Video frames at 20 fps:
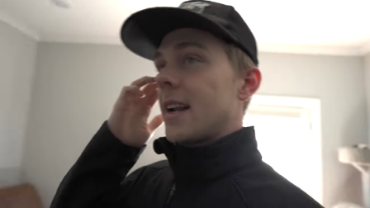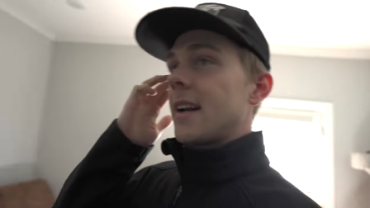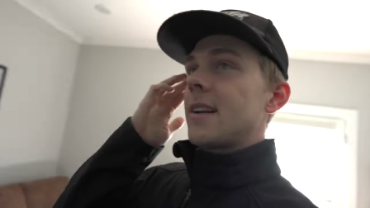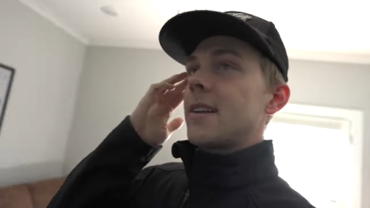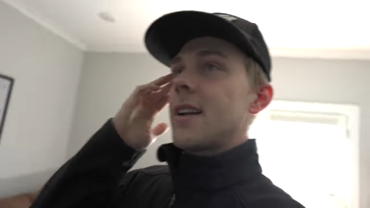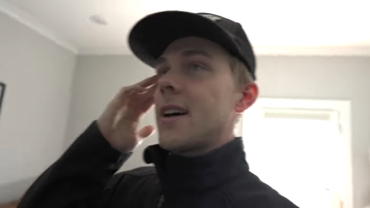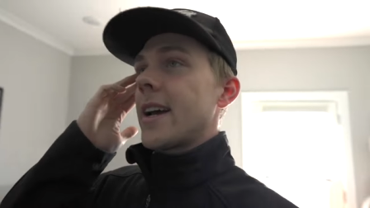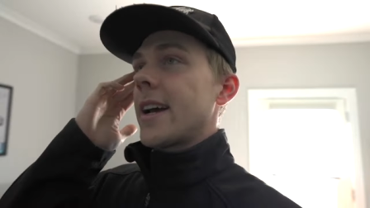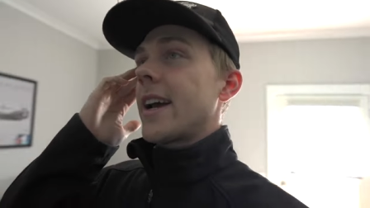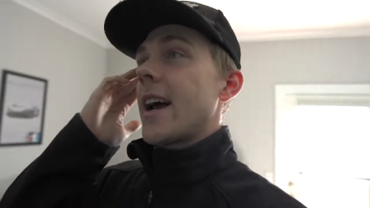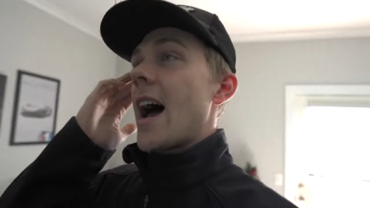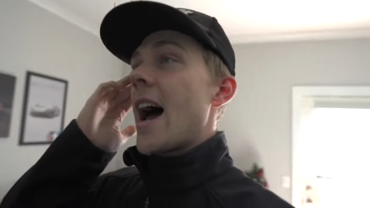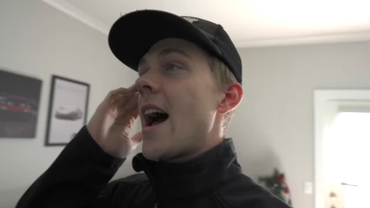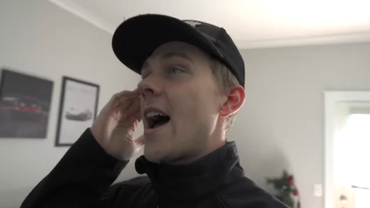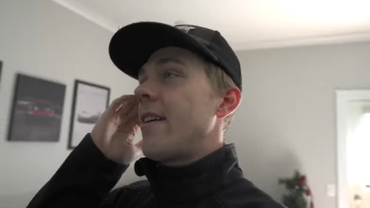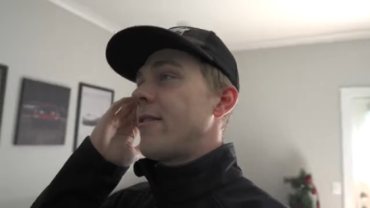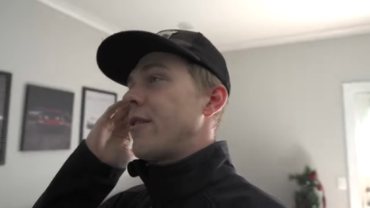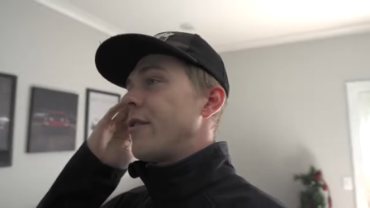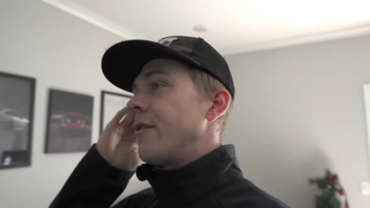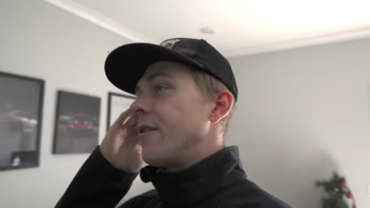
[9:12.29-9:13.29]
And like I
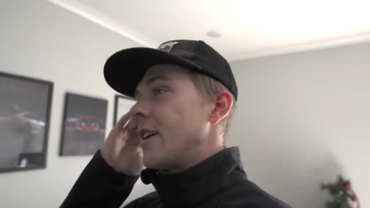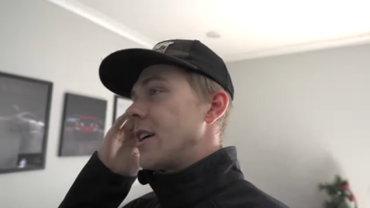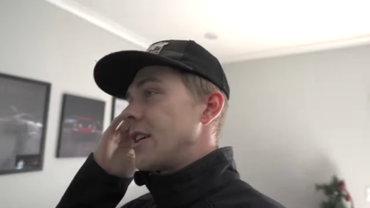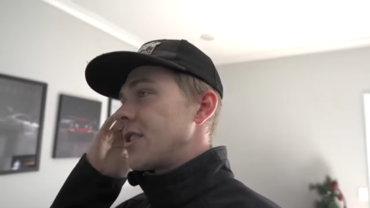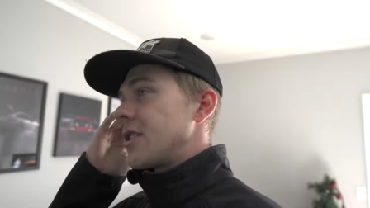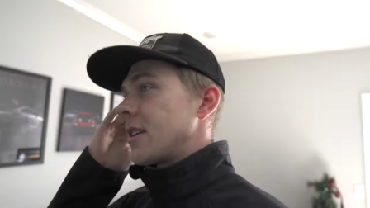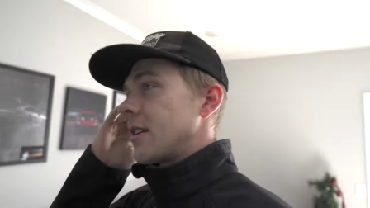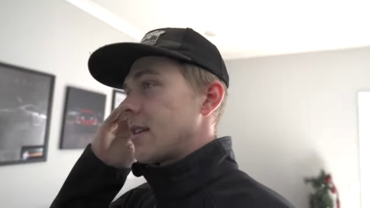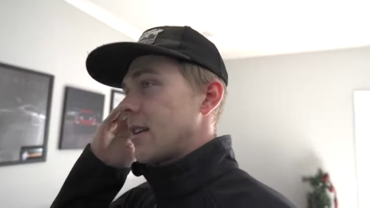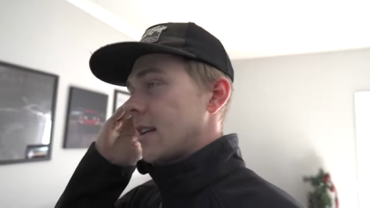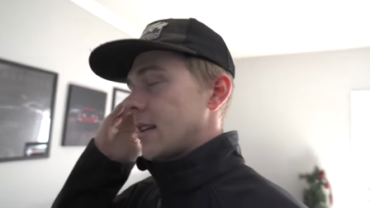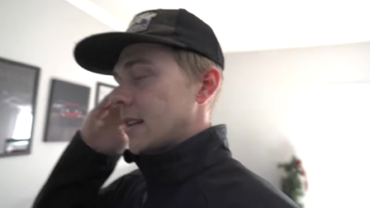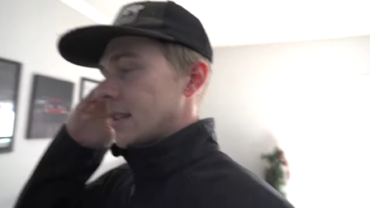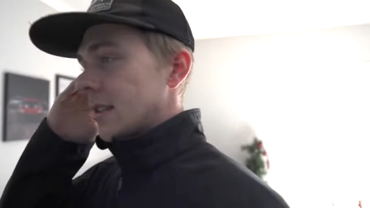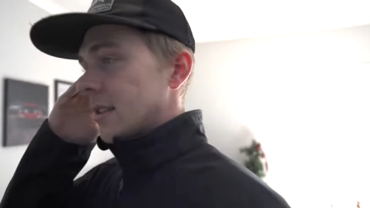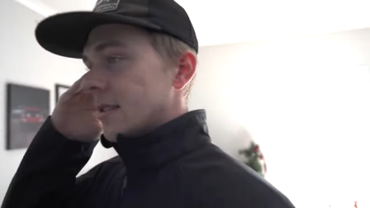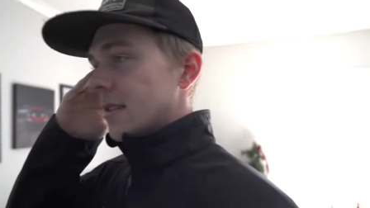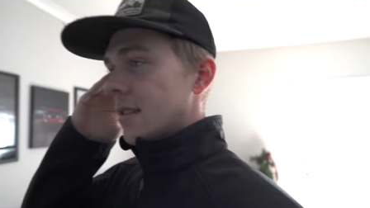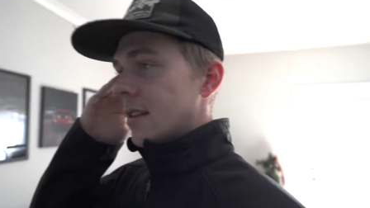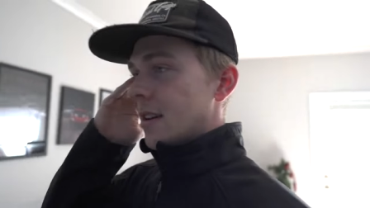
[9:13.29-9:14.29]
have a vision, and
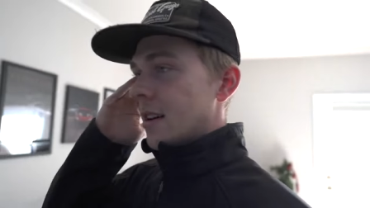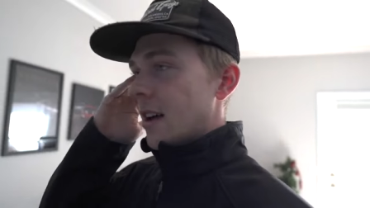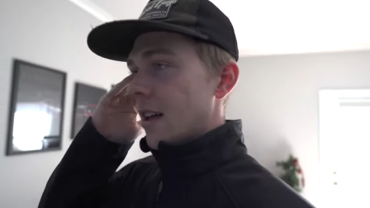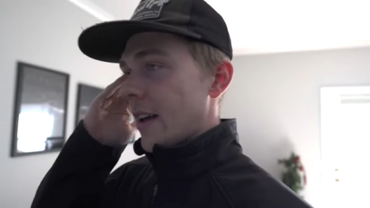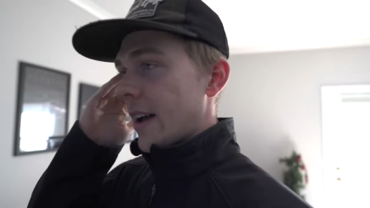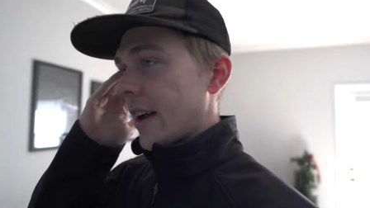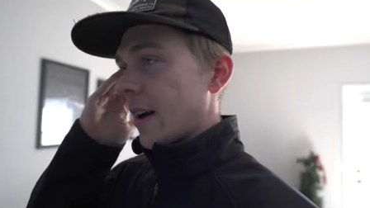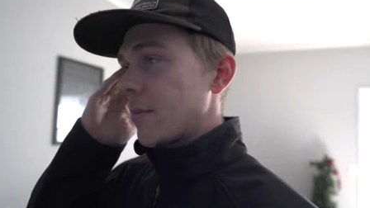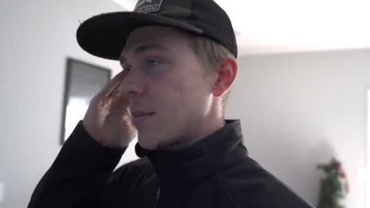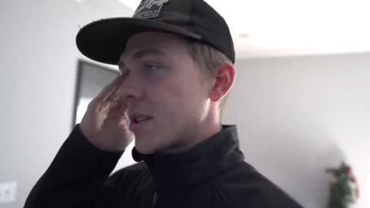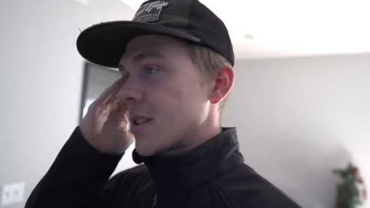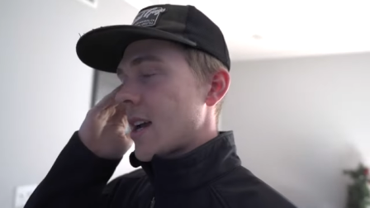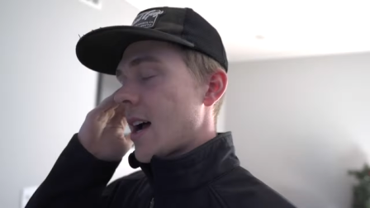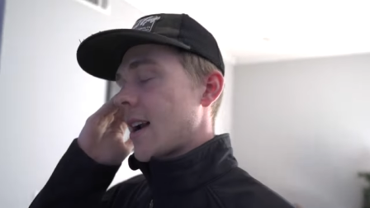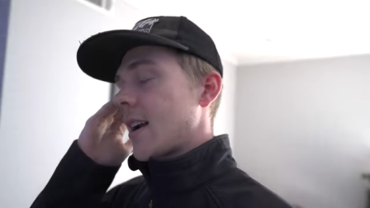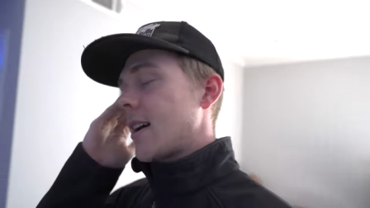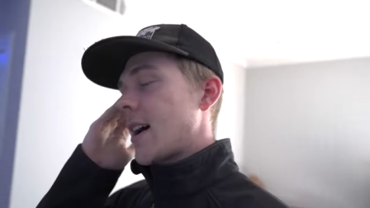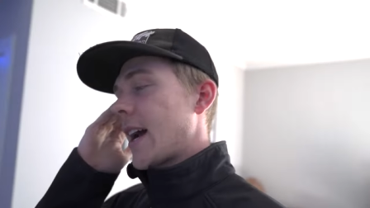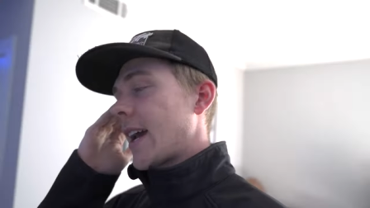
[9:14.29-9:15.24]
it's like I'm just kind of,